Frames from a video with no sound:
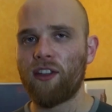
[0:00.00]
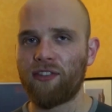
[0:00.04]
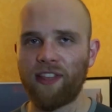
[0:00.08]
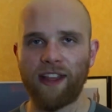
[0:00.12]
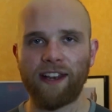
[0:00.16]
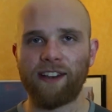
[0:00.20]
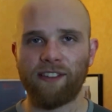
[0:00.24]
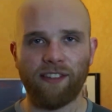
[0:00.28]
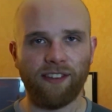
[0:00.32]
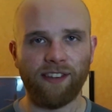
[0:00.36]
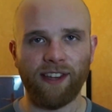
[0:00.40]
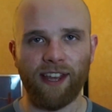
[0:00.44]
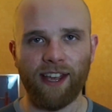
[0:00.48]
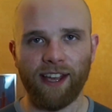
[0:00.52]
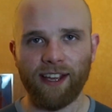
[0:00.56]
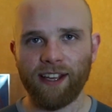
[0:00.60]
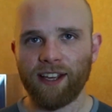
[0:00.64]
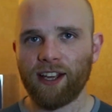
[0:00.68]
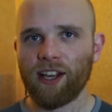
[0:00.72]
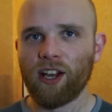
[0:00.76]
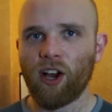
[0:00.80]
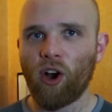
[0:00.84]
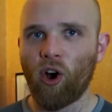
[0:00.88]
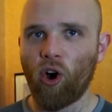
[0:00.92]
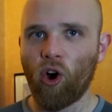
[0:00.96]
At the end of the
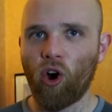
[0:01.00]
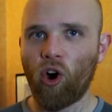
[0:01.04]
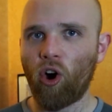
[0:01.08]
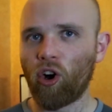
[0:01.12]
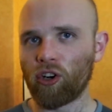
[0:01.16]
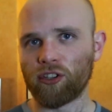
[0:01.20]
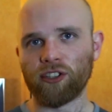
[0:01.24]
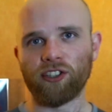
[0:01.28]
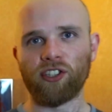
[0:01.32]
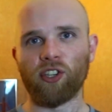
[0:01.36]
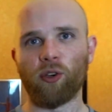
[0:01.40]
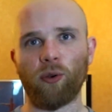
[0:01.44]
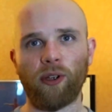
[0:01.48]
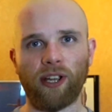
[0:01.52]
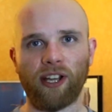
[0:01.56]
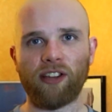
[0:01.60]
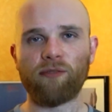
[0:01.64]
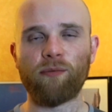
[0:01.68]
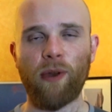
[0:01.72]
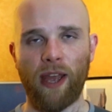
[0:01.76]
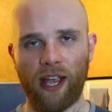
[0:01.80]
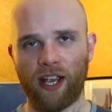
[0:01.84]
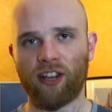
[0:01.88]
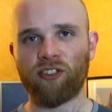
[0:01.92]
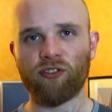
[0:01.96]
day, all you're doing is
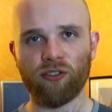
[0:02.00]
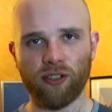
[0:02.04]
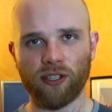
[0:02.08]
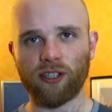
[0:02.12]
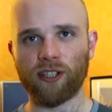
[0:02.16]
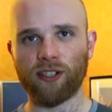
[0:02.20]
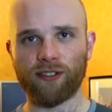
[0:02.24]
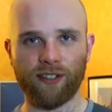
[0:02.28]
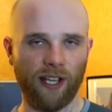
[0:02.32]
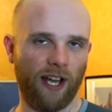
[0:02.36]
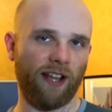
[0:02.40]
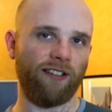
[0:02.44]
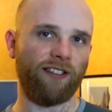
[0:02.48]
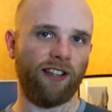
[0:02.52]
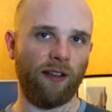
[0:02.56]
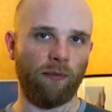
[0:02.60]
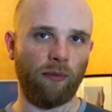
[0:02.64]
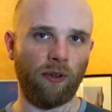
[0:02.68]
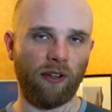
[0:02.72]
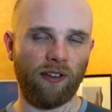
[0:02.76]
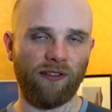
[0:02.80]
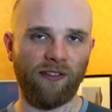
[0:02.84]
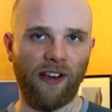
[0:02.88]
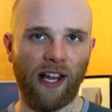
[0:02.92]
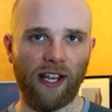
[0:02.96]
making sure your
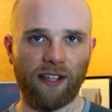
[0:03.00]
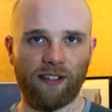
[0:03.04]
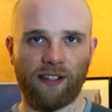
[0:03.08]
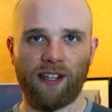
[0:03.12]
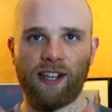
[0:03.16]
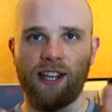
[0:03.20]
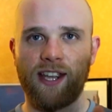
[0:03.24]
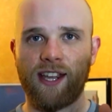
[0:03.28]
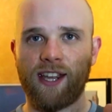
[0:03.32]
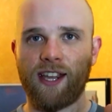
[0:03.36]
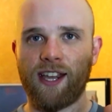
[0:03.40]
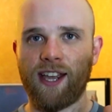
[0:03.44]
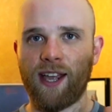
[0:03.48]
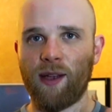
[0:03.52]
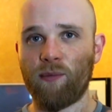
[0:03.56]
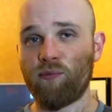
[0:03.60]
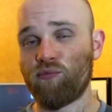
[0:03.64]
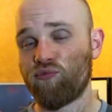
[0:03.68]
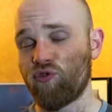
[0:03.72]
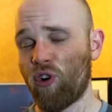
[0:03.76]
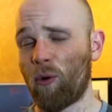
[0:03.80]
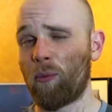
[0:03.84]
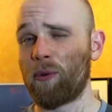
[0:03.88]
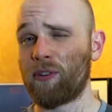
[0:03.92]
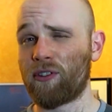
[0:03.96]
turntable is flat.
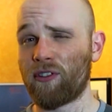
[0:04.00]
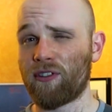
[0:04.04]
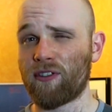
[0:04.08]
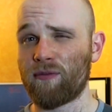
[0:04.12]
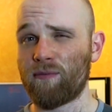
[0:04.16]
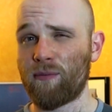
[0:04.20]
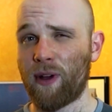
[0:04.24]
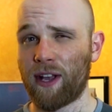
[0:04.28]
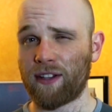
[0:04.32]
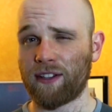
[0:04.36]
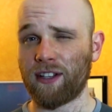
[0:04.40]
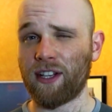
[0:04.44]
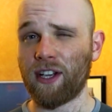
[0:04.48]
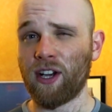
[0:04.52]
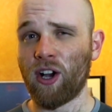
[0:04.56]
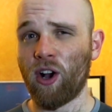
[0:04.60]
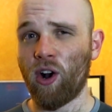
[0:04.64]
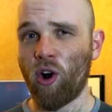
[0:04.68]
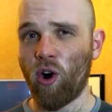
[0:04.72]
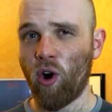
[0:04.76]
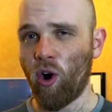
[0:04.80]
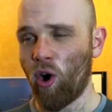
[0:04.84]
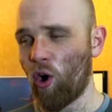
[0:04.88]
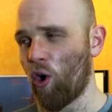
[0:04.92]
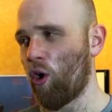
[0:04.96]
It probably doesn't matter
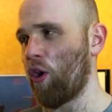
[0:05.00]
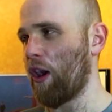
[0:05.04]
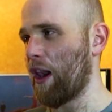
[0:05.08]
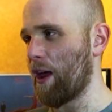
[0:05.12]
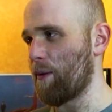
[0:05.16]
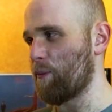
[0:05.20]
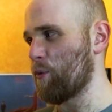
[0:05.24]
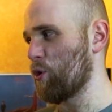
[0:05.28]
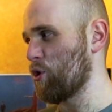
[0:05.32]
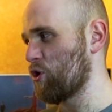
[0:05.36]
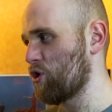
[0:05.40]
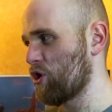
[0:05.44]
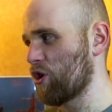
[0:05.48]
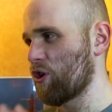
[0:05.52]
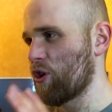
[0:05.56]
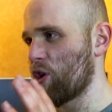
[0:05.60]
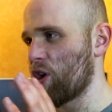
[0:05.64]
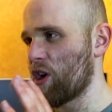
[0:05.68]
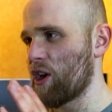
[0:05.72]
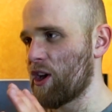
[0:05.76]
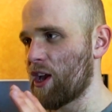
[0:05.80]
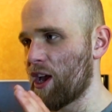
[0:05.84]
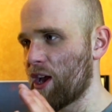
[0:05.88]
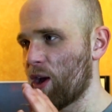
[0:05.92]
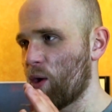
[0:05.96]
all that much
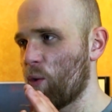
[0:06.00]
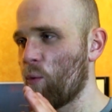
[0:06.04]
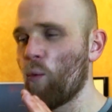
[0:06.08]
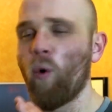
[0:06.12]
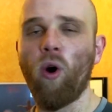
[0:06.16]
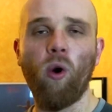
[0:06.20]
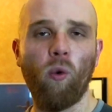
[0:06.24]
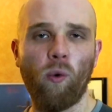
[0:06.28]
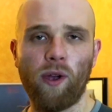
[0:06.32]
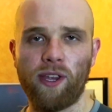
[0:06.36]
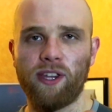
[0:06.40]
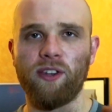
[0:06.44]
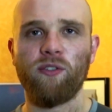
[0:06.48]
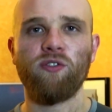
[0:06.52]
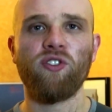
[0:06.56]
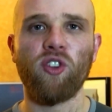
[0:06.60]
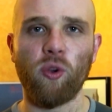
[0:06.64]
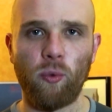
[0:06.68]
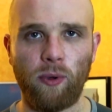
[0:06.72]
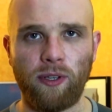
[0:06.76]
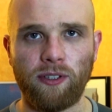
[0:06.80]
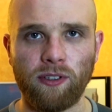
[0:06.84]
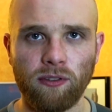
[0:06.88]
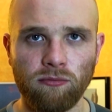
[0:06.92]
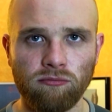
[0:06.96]
what way you
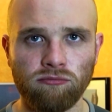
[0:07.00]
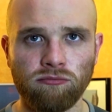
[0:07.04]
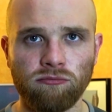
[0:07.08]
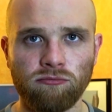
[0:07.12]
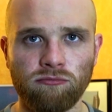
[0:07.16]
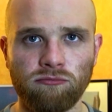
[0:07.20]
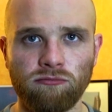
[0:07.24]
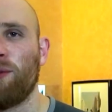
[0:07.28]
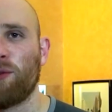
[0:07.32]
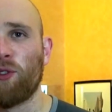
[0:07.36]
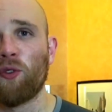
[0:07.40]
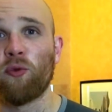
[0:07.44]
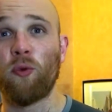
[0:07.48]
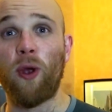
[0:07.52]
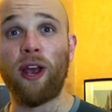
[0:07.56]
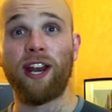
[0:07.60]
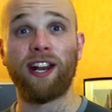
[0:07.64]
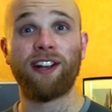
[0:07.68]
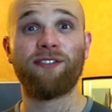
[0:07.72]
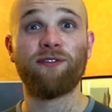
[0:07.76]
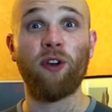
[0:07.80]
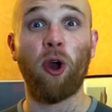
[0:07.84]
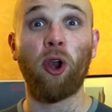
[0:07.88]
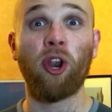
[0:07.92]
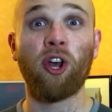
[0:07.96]
do it. I'm just
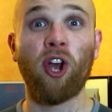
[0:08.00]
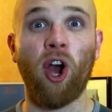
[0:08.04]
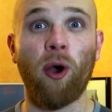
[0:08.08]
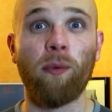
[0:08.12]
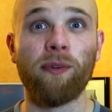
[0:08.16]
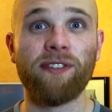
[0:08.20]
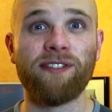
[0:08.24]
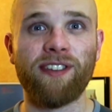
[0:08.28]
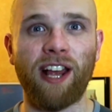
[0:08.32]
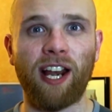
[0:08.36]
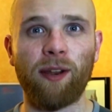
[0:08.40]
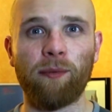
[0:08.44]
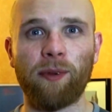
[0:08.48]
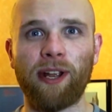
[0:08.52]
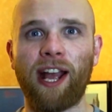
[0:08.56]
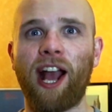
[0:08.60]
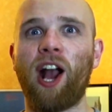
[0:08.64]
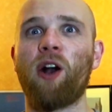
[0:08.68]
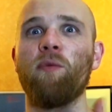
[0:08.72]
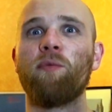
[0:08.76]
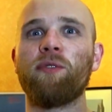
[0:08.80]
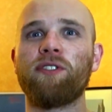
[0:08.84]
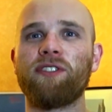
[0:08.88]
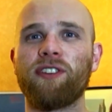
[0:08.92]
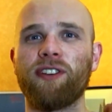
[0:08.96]
waiting for all the comments telling me
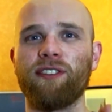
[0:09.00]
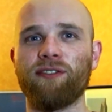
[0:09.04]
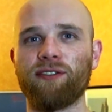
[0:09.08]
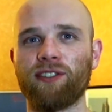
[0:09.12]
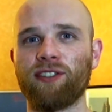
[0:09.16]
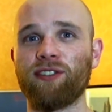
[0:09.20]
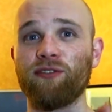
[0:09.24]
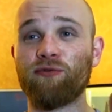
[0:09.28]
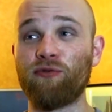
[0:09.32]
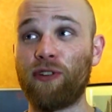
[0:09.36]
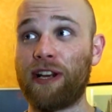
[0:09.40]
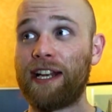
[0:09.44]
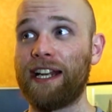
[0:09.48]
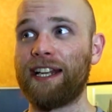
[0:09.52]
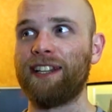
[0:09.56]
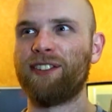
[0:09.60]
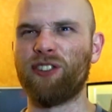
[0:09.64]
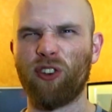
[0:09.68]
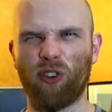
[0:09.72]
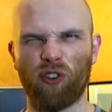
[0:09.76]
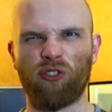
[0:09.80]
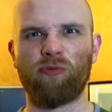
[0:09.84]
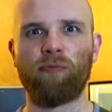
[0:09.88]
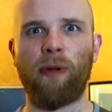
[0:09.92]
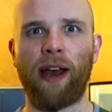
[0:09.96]
how much it really
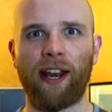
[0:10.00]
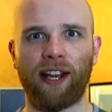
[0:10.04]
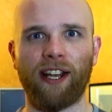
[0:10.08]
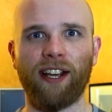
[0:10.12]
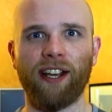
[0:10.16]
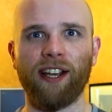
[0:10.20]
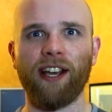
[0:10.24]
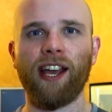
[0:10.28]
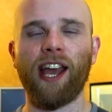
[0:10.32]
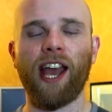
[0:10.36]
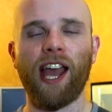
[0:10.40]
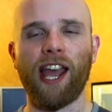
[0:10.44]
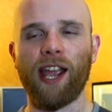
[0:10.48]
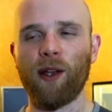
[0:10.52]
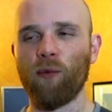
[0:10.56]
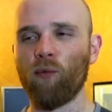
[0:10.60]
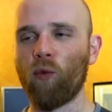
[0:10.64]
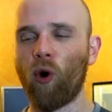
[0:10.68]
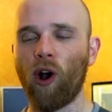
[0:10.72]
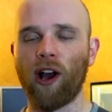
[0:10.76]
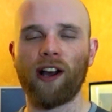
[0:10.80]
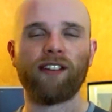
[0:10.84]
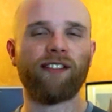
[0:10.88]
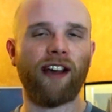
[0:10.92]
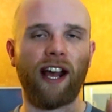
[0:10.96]
does matter in
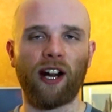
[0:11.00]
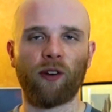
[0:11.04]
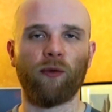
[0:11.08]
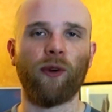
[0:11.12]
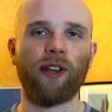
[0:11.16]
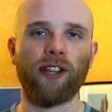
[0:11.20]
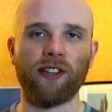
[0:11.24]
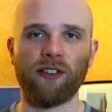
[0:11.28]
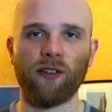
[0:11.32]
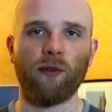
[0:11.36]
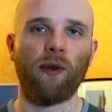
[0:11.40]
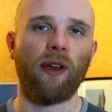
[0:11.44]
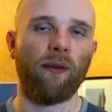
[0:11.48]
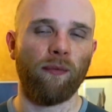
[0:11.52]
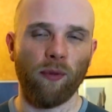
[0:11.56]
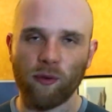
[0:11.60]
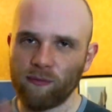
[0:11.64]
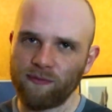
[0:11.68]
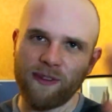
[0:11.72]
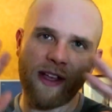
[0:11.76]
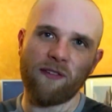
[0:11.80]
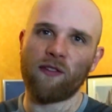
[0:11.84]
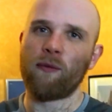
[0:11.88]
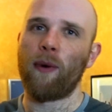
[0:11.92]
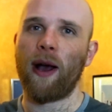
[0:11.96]
what exact way you do it,
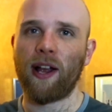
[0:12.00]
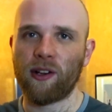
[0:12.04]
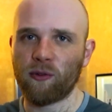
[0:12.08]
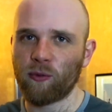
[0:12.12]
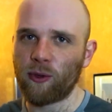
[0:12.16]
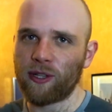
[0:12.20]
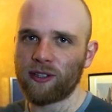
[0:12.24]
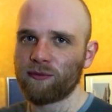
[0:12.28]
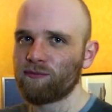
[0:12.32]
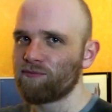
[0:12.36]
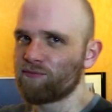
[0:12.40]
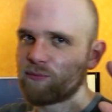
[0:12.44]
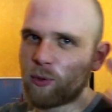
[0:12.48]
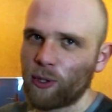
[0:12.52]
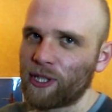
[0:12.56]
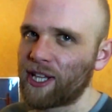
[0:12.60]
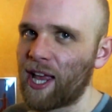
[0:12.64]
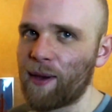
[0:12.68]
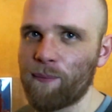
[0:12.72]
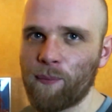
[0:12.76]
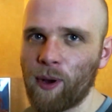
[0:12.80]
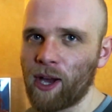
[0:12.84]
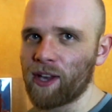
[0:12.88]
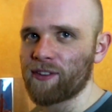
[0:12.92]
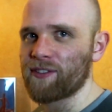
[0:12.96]
but never mind, we'll
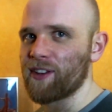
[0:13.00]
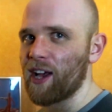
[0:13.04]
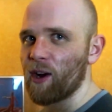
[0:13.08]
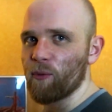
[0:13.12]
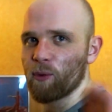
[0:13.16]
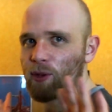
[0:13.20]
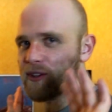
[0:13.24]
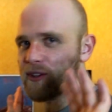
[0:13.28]
get past that,